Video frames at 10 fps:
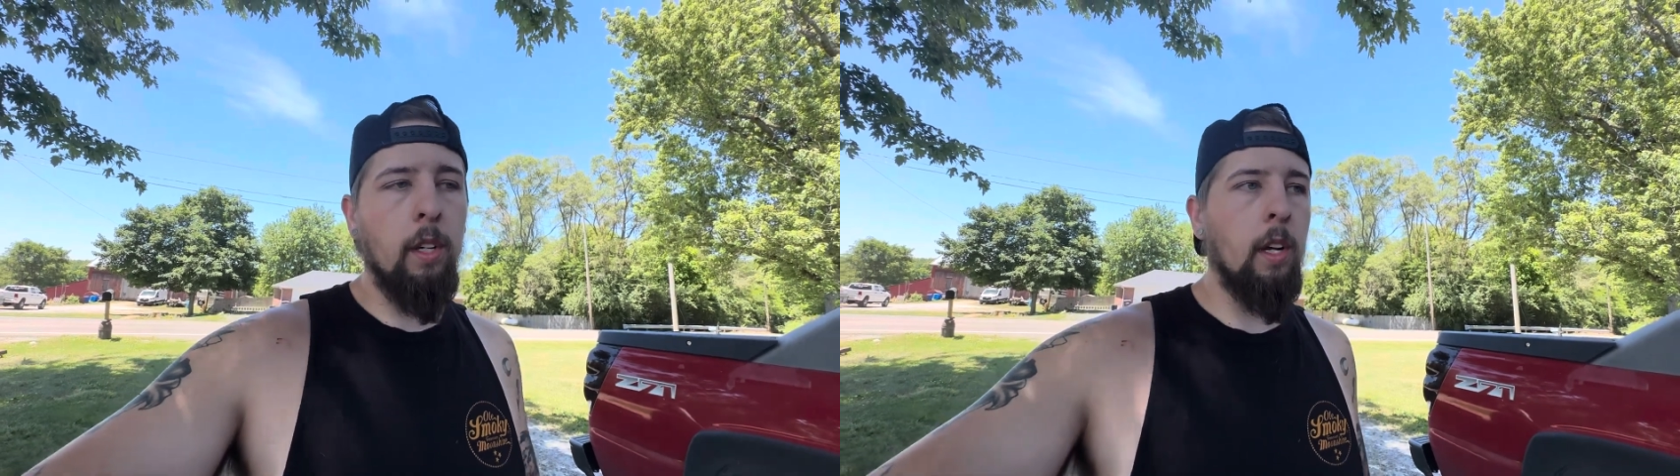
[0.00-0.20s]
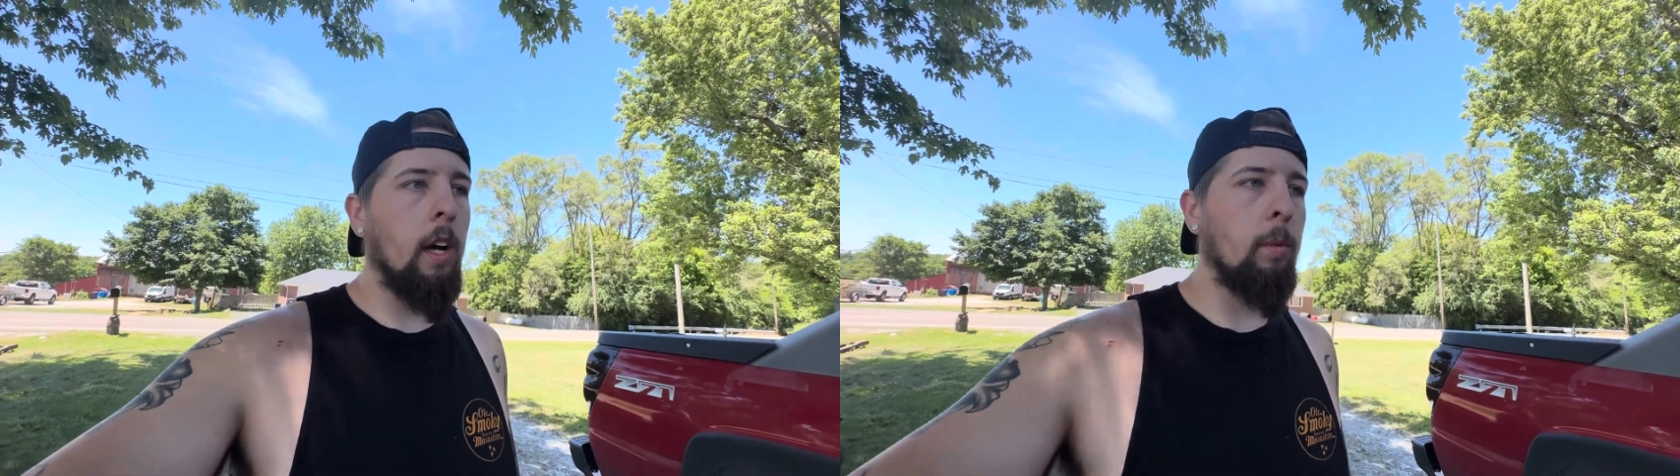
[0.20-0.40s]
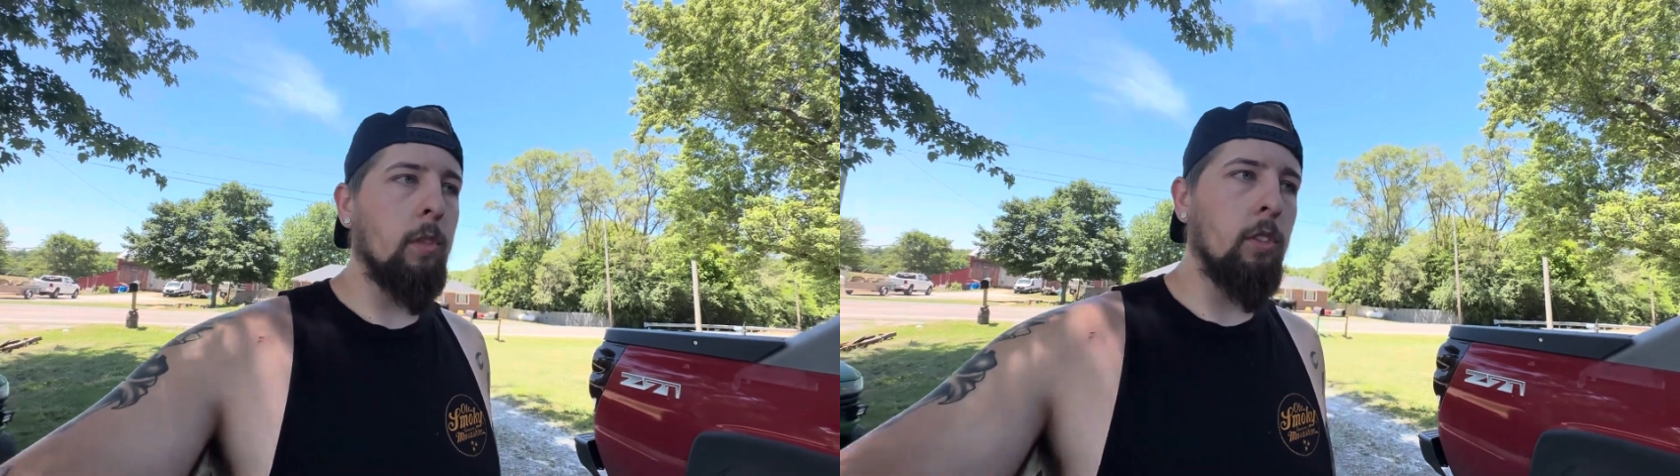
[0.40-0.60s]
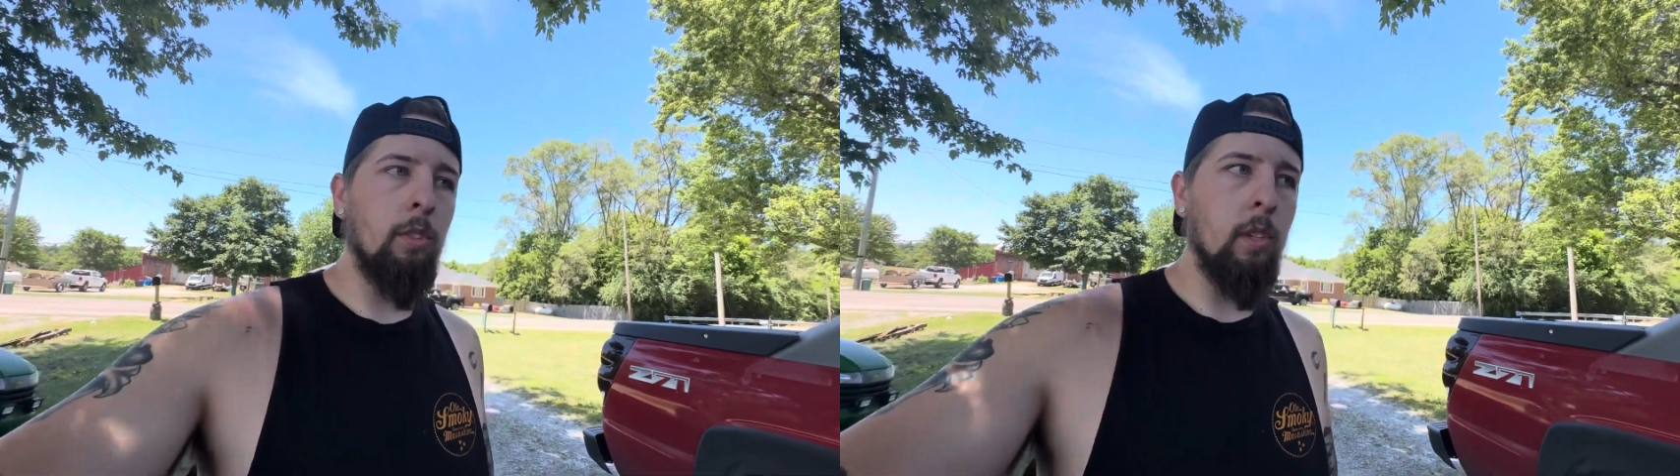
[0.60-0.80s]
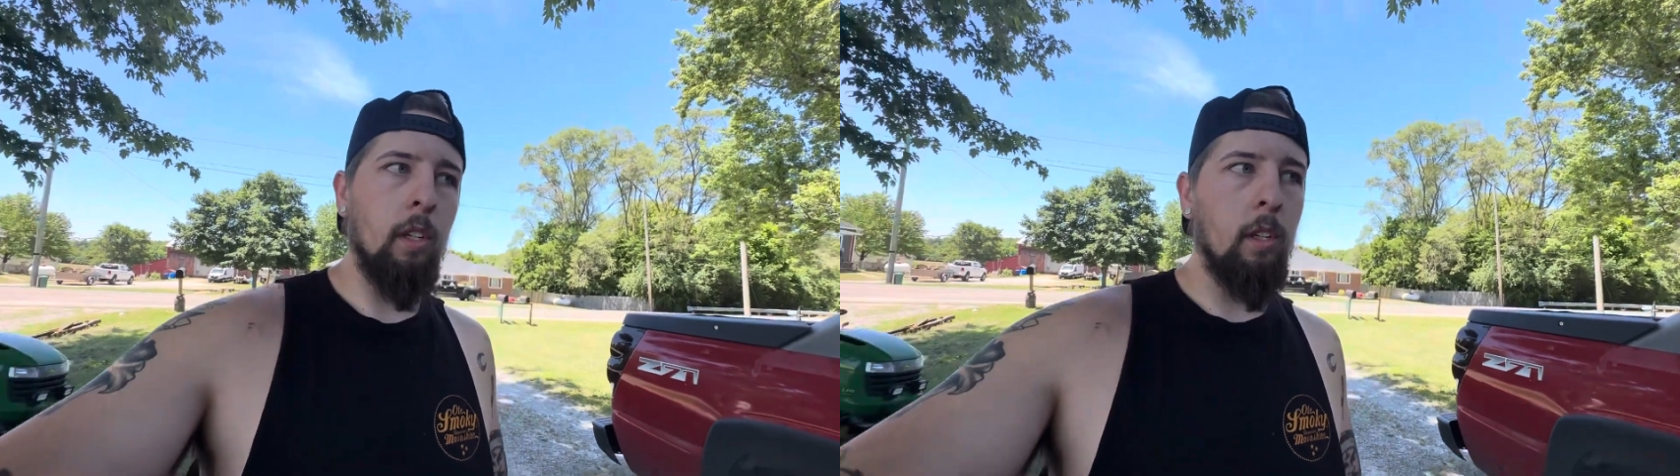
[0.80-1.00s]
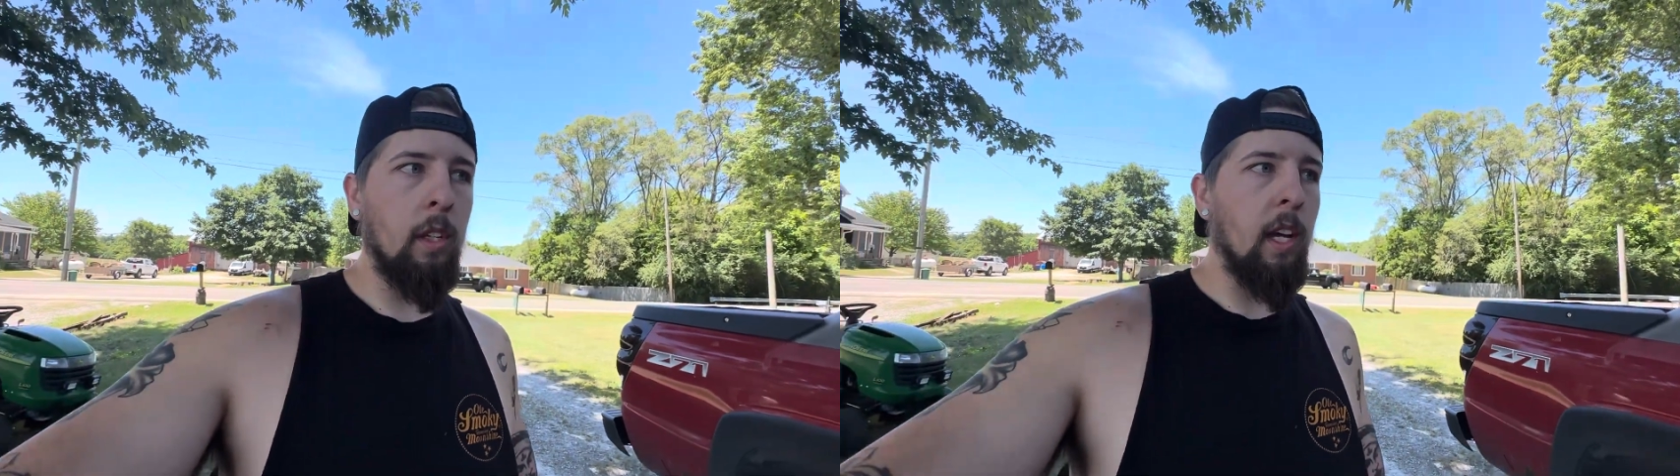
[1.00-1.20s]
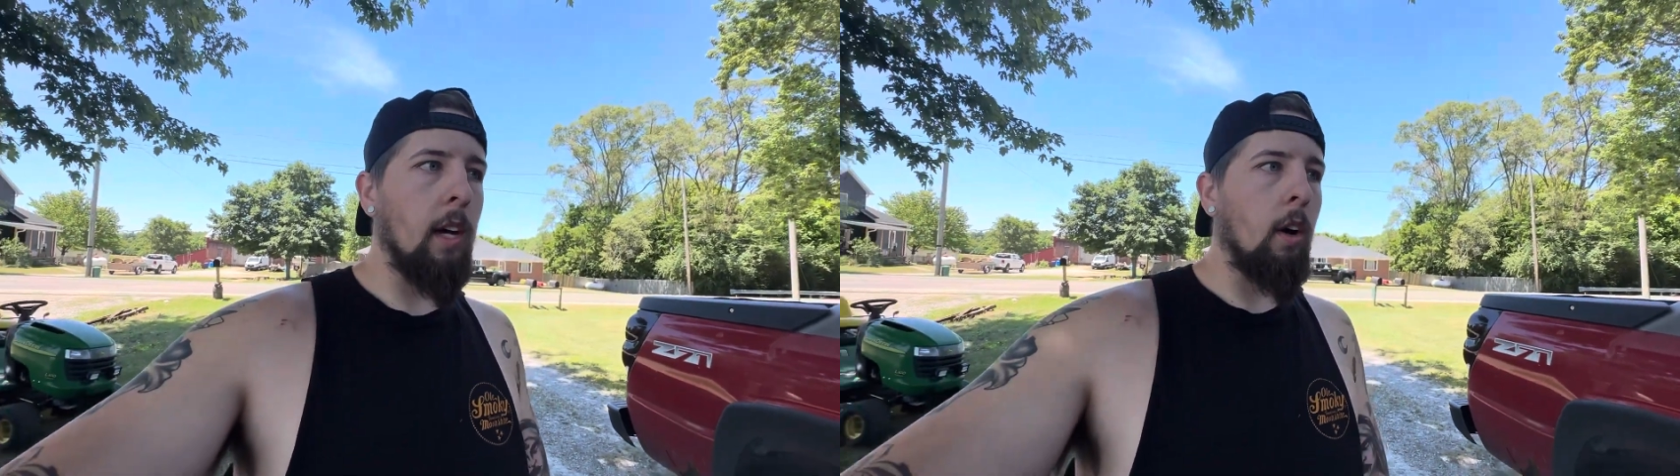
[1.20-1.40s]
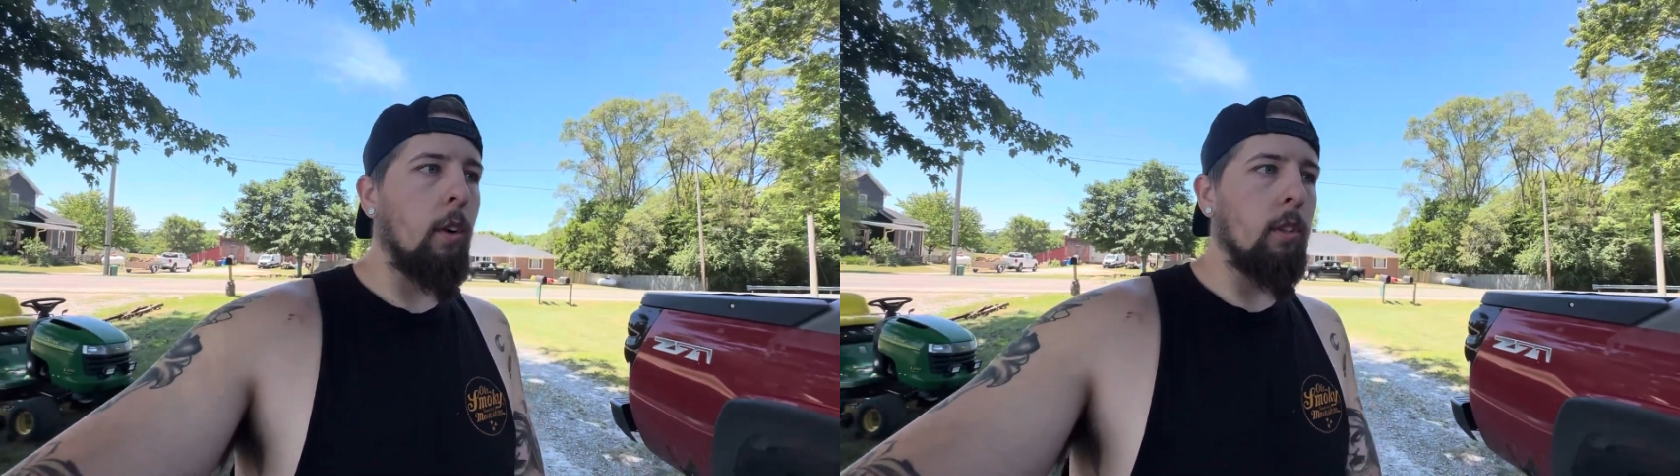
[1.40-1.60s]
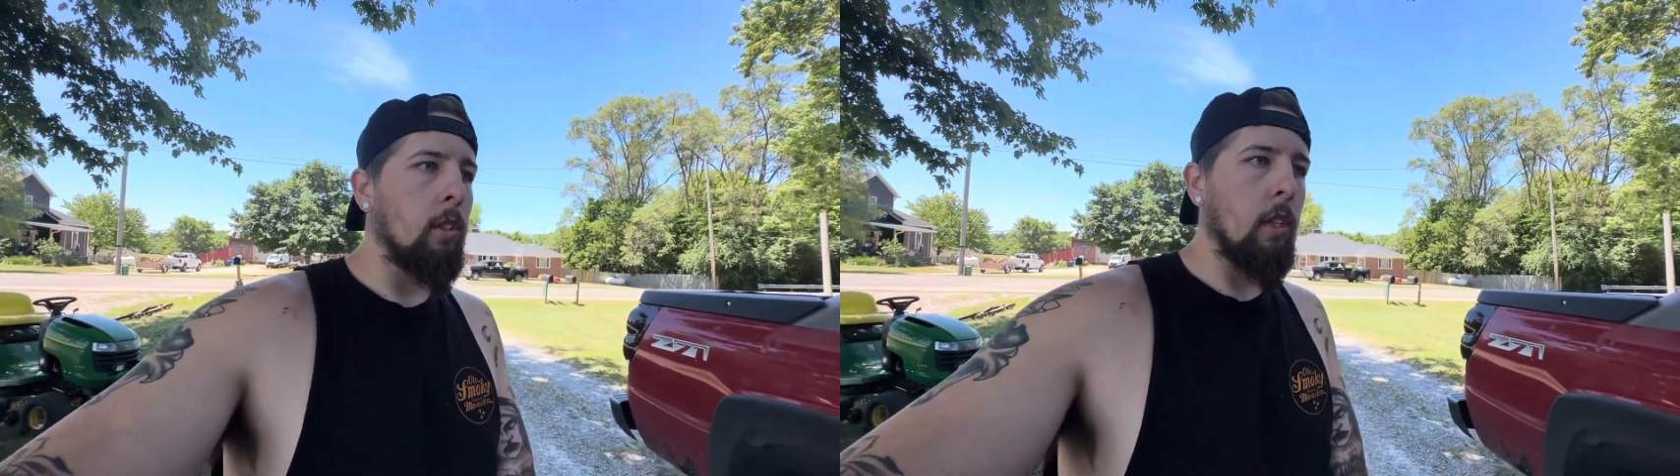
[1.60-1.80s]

because you can get all these,